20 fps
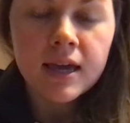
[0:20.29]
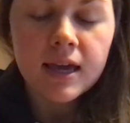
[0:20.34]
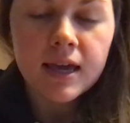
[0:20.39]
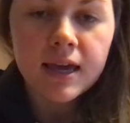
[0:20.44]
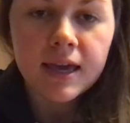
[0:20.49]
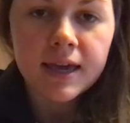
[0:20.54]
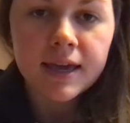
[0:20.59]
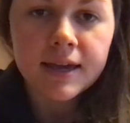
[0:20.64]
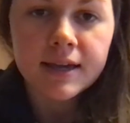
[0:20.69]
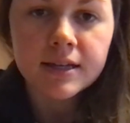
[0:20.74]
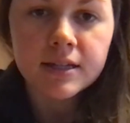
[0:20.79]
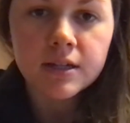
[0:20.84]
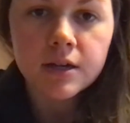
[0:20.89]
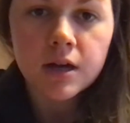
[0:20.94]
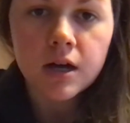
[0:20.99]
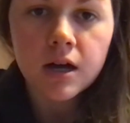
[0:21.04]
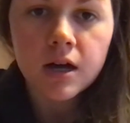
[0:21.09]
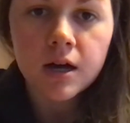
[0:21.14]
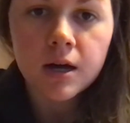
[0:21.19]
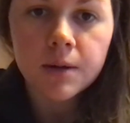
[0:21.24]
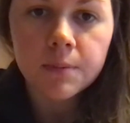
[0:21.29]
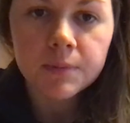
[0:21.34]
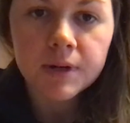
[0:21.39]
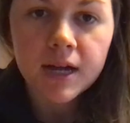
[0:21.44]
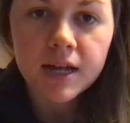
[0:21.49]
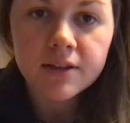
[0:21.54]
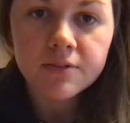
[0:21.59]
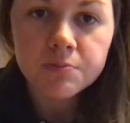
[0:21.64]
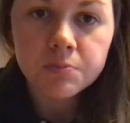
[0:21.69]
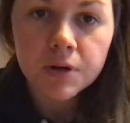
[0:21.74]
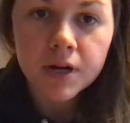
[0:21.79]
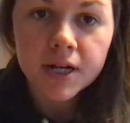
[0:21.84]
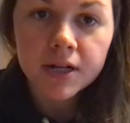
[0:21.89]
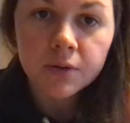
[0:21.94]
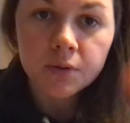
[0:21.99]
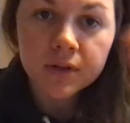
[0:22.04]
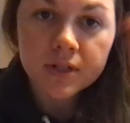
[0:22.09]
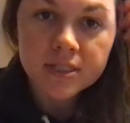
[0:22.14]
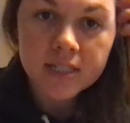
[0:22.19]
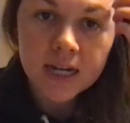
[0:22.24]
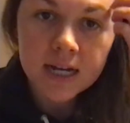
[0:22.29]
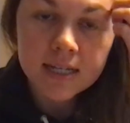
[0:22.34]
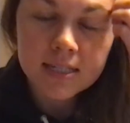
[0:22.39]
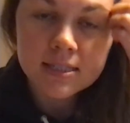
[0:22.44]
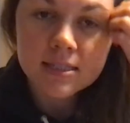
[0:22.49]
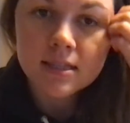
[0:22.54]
and kind of prioritize